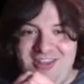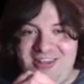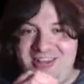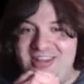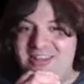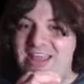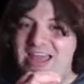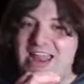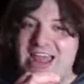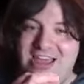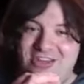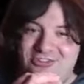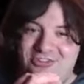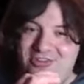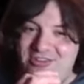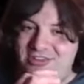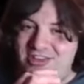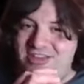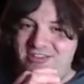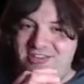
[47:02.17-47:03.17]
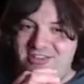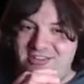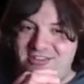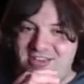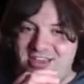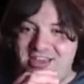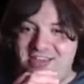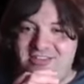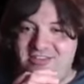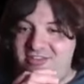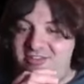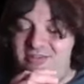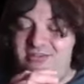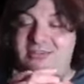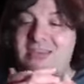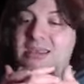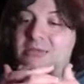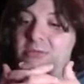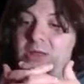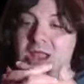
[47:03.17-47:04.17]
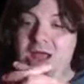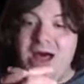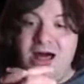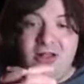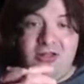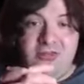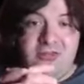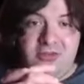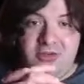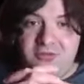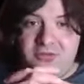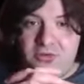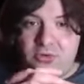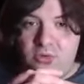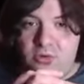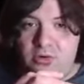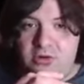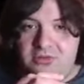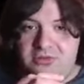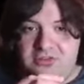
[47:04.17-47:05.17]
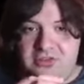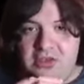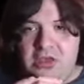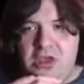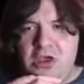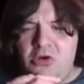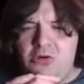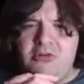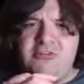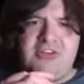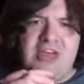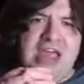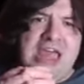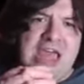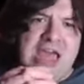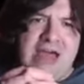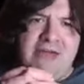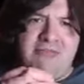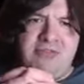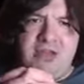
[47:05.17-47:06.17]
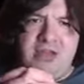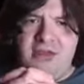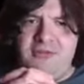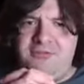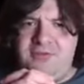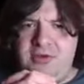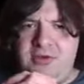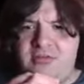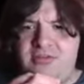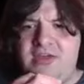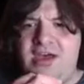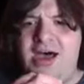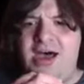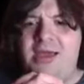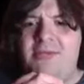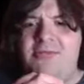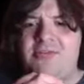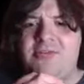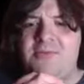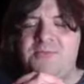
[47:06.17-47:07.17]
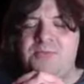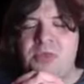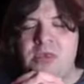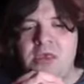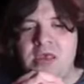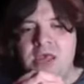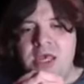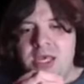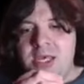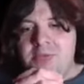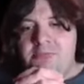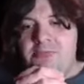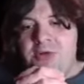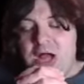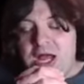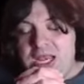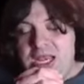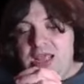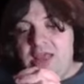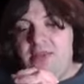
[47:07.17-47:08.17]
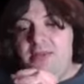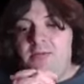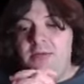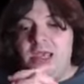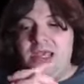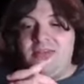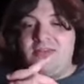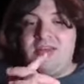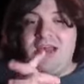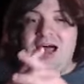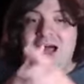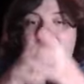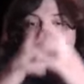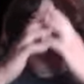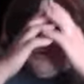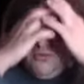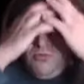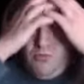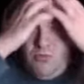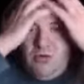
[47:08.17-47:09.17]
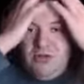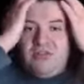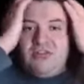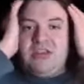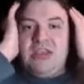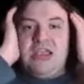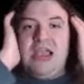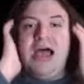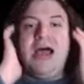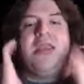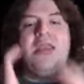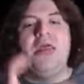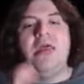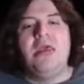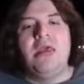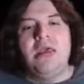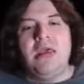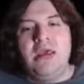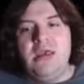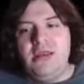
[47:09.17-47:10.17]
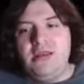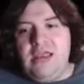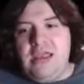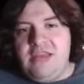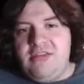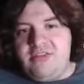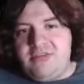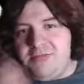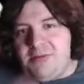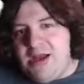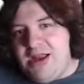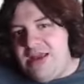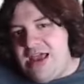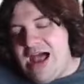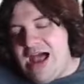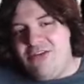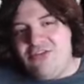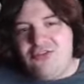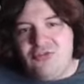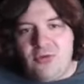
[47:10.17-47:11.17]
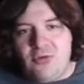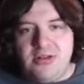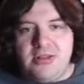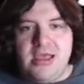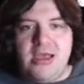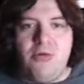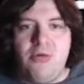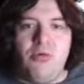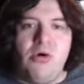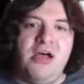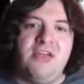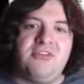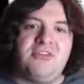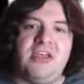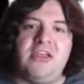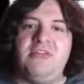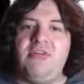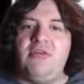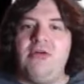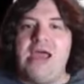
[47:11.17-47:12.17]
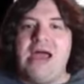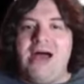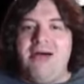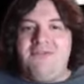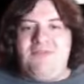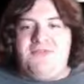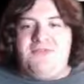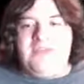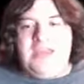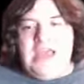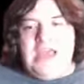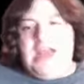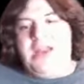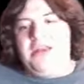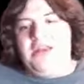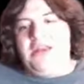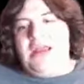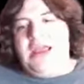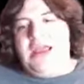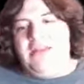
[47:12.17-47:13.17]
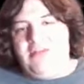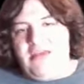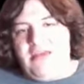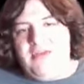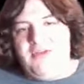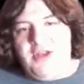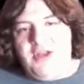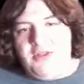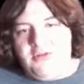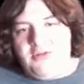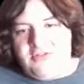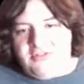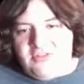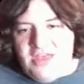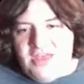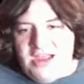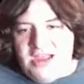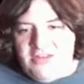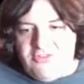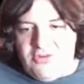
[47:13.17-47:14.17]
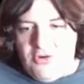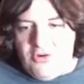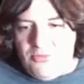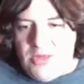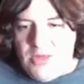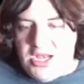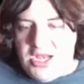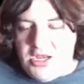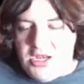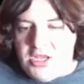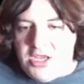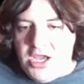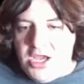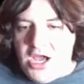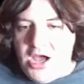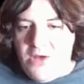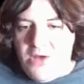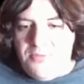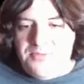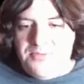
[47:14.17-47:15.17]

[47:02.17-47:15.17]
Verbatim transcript: that actually does exist, demonology, of course, which I have done a few times. But in the meantime, once again, in spite of how short that was, I do have yet I do have another slideshow ready to go.